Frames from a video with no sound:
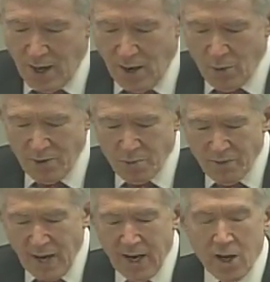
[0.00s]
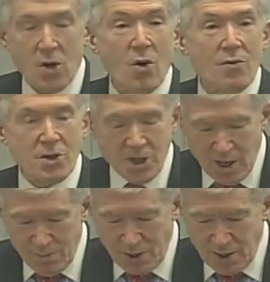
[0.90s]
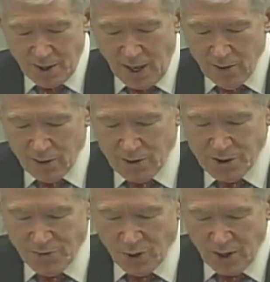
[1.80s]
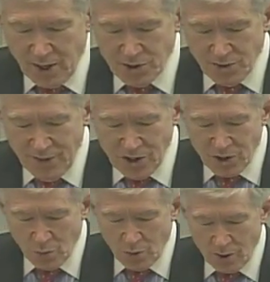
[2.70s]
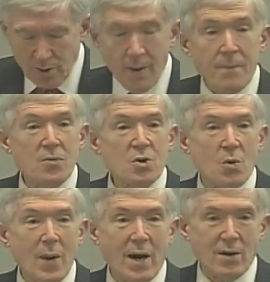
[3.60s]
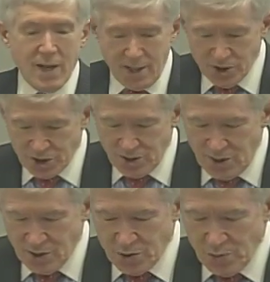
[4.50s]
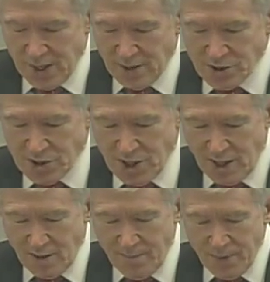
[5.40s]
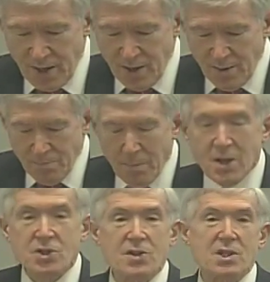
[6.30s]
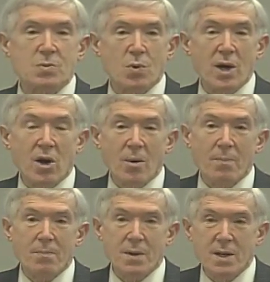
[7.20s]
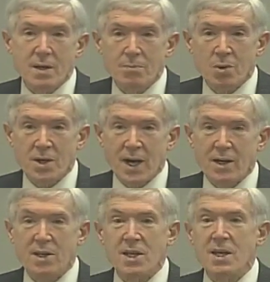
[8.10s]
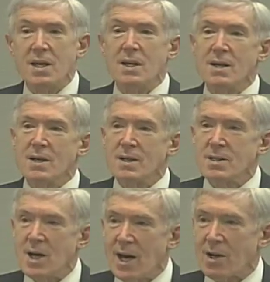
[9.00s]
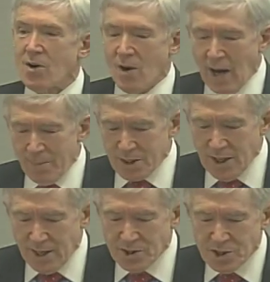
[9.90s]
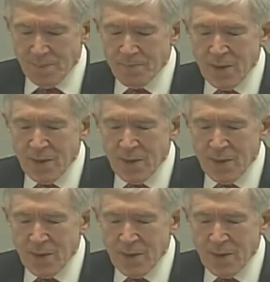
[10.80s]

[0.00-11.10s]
we've provided over $10 million for conservation work throughout Asia in 2010. Much of this will help protect key tiger habitats.